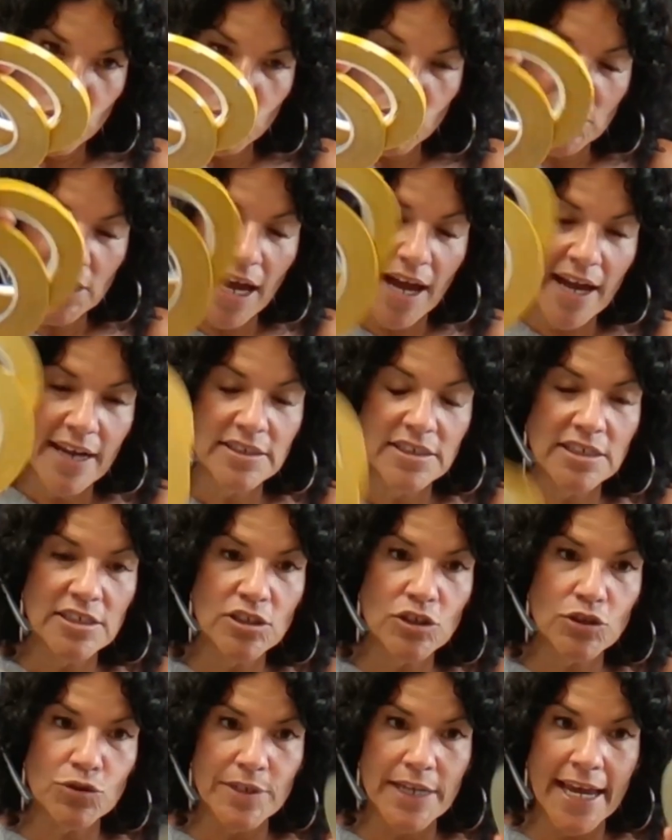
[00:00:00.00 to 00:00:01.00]

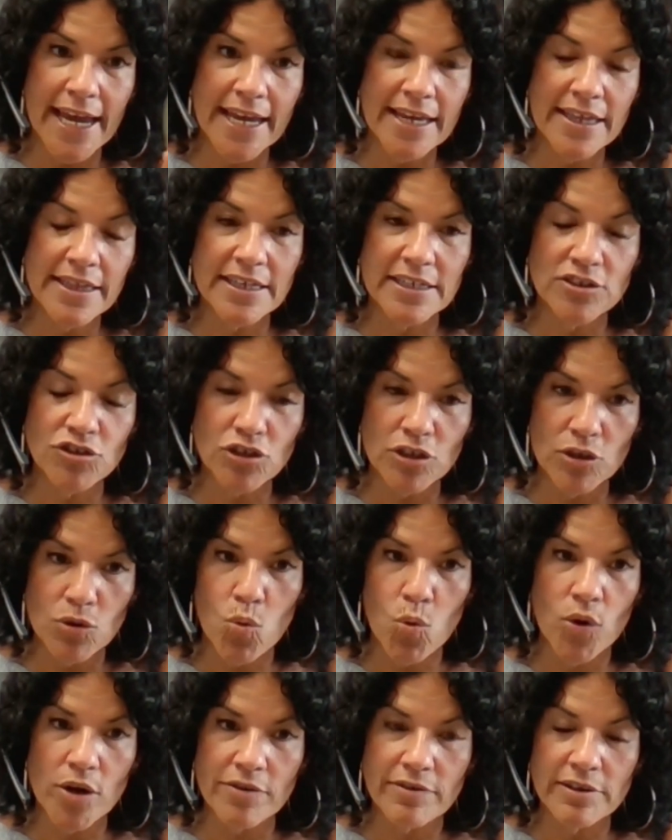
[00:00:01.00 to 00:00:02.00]
sizes, 3/8 inch and
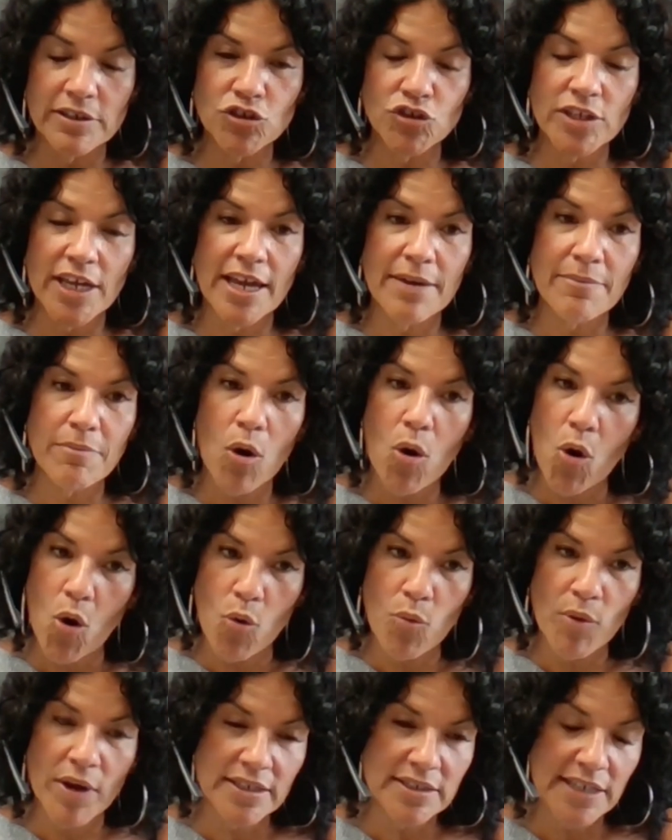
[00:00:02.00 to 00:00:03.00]
1/4 inch tape,
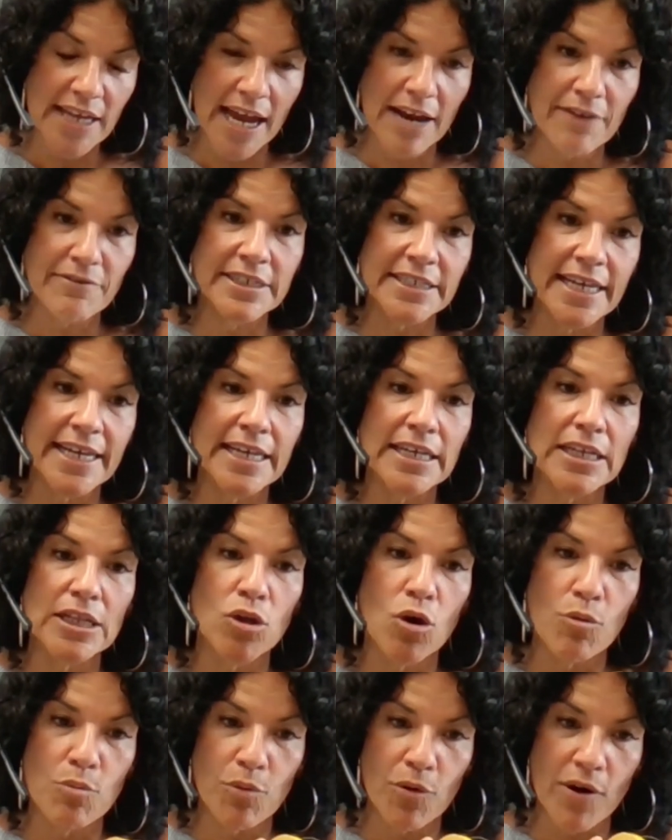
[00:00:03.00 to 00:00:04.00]
always everyday
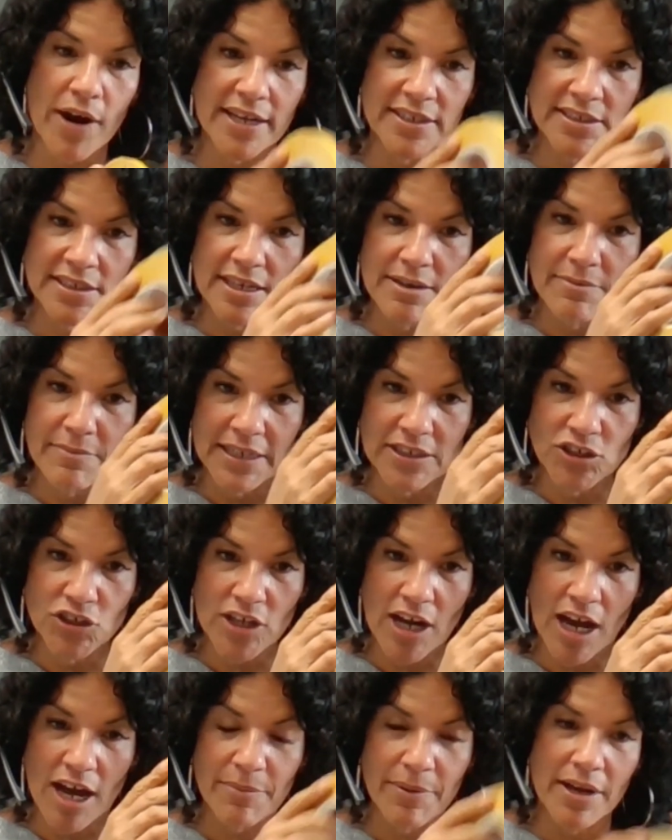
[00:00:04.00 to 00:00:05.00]
low price in my
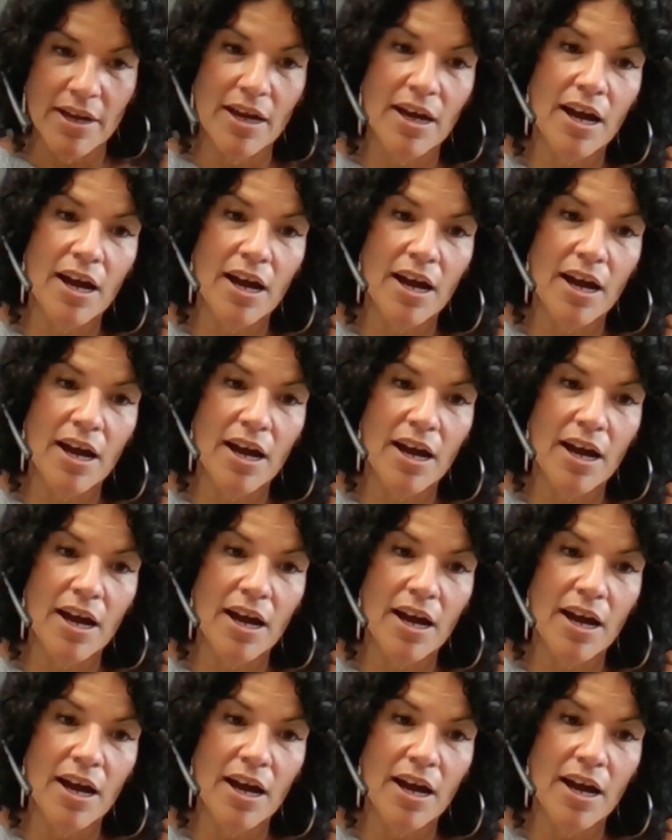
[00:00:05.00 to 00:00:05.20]
shop.